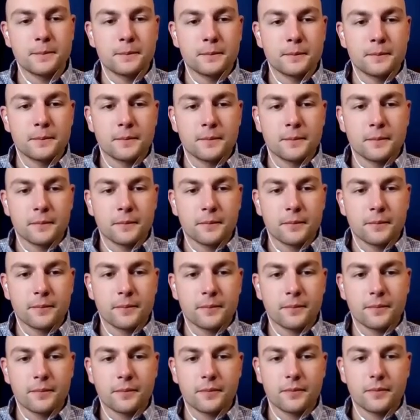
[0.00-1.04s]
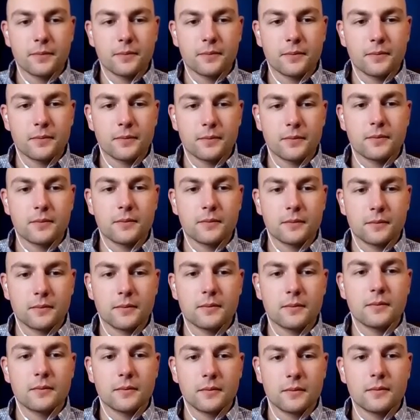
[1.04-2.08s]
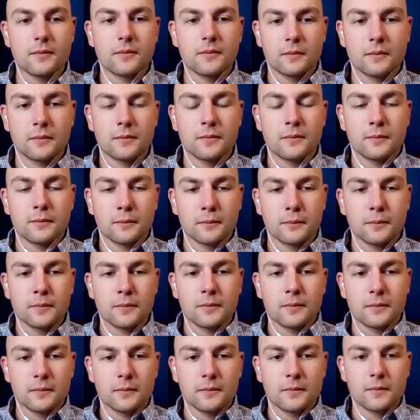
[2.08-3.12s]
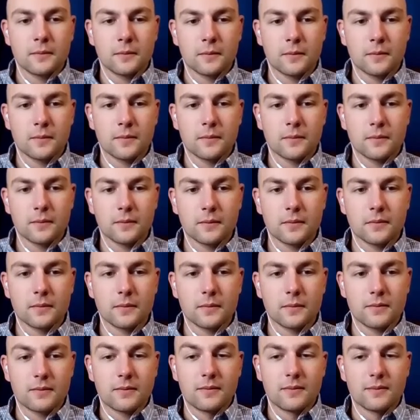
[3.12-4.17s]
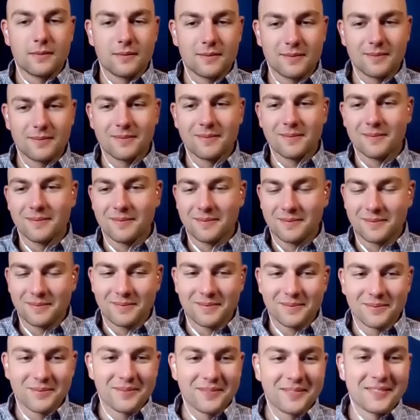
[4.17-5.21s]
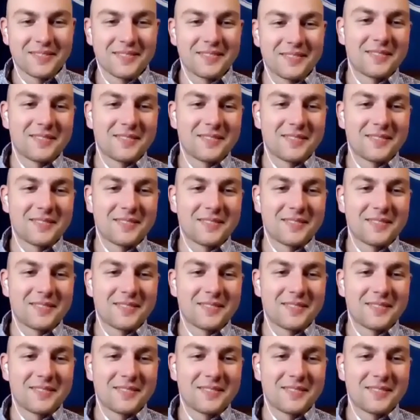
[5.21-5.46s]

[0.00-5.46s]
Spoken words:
No words are spoken by the person on screen.